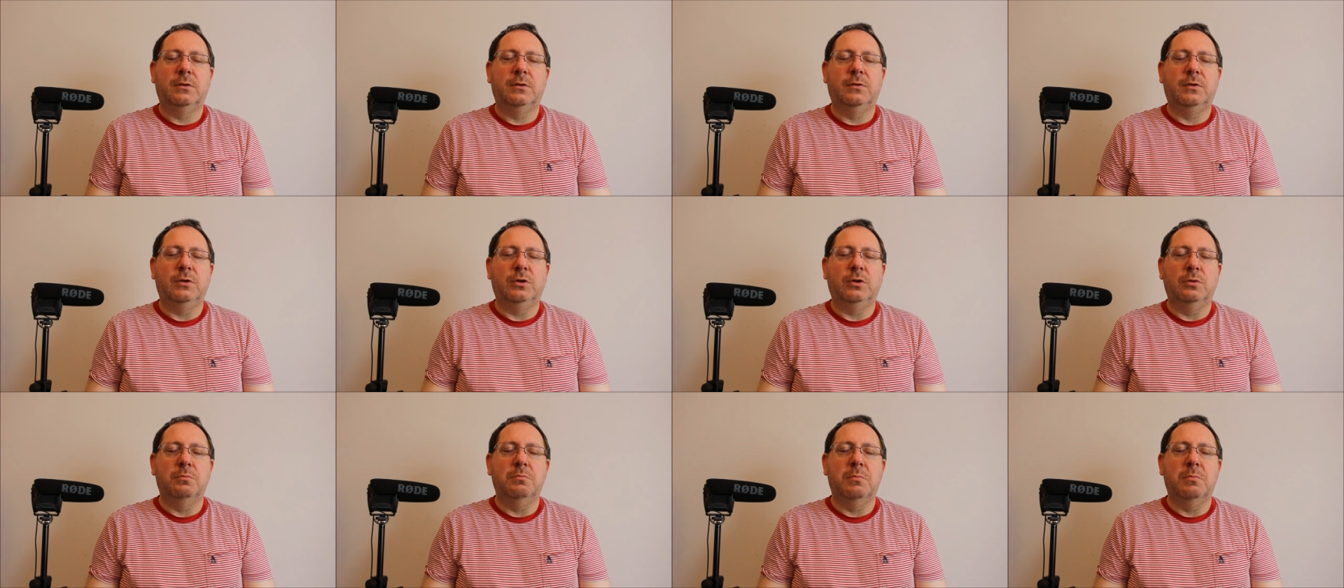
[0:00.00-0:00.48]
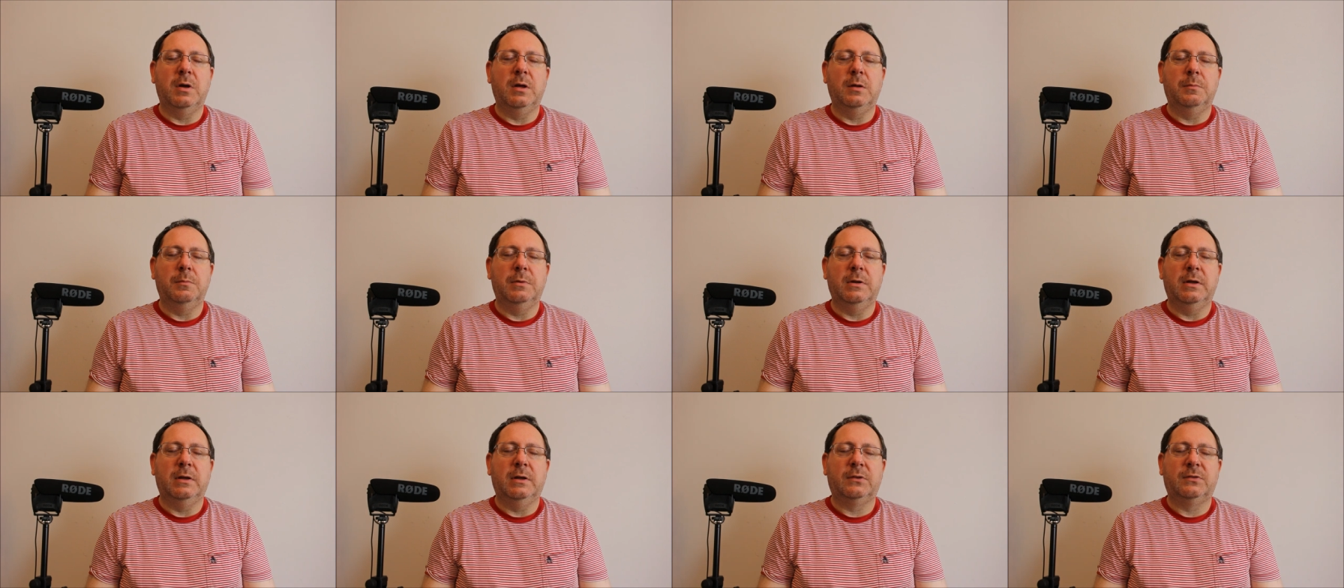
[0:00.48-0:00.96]
that you may
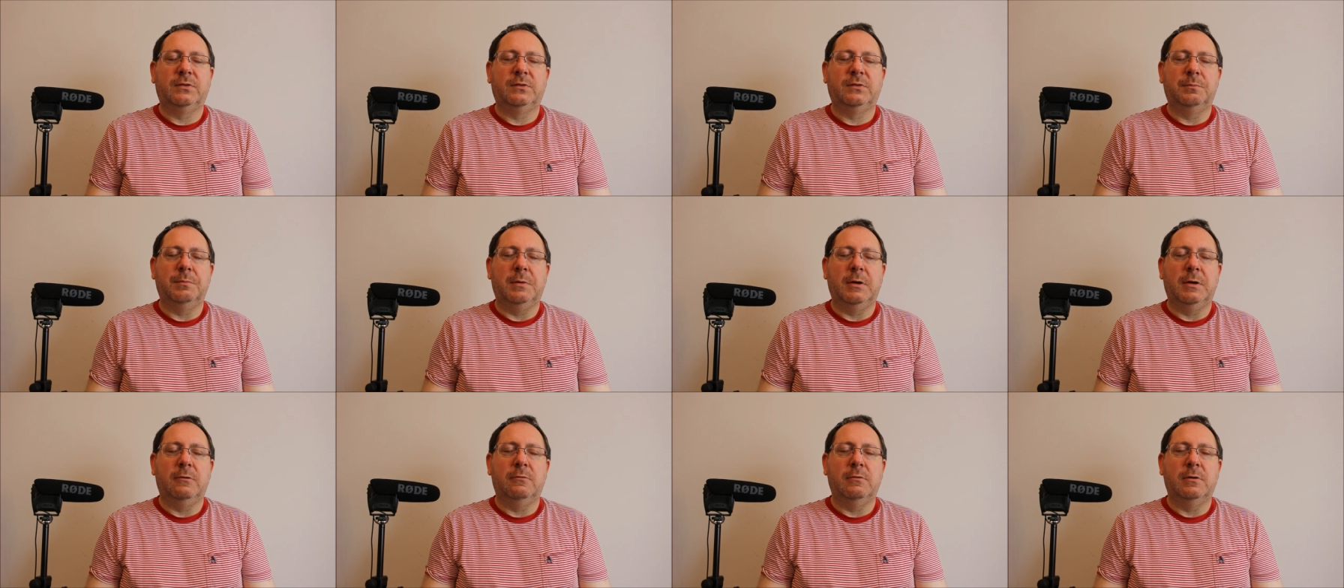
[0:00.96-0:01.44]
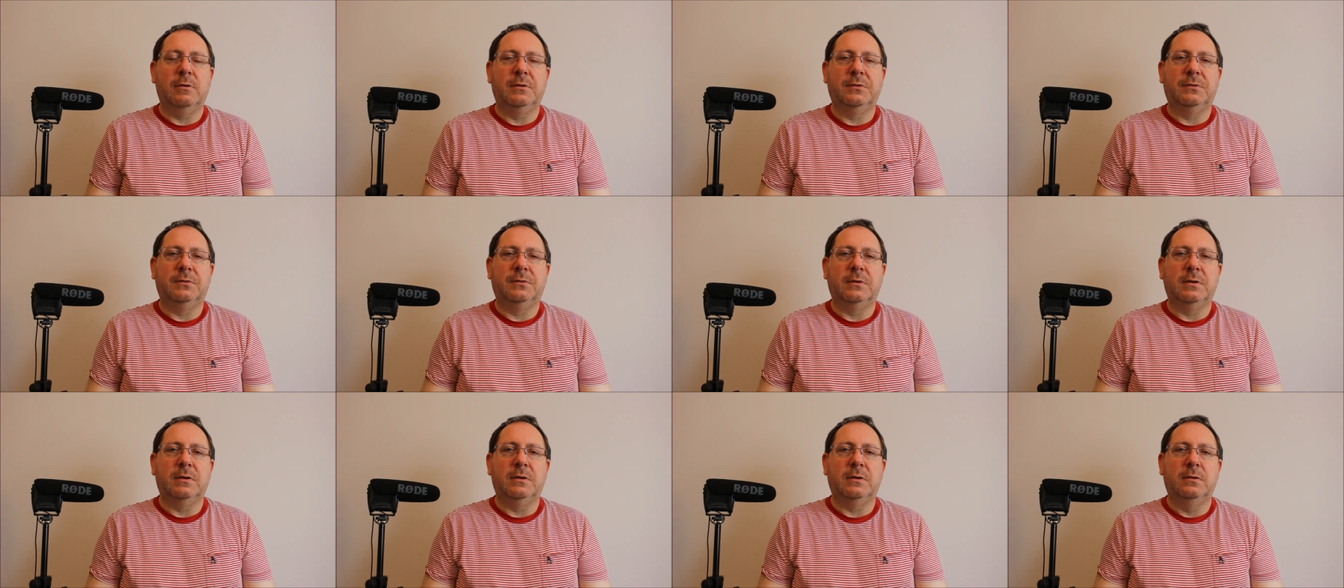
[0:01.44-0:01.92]
be
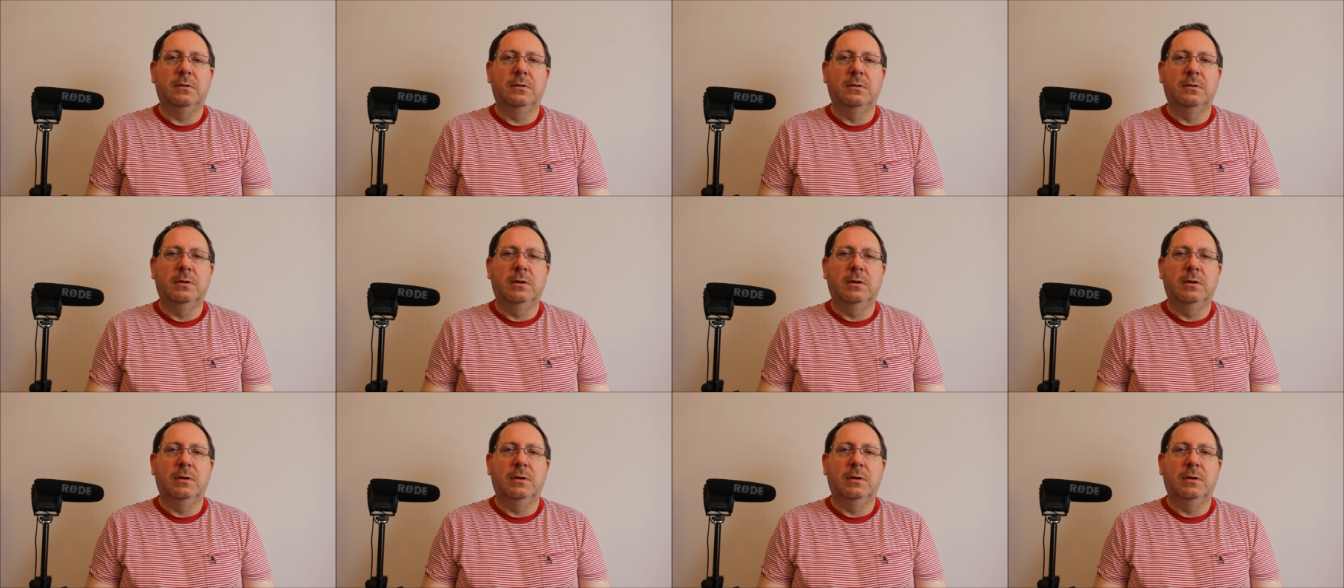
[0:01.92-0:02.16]
experiencing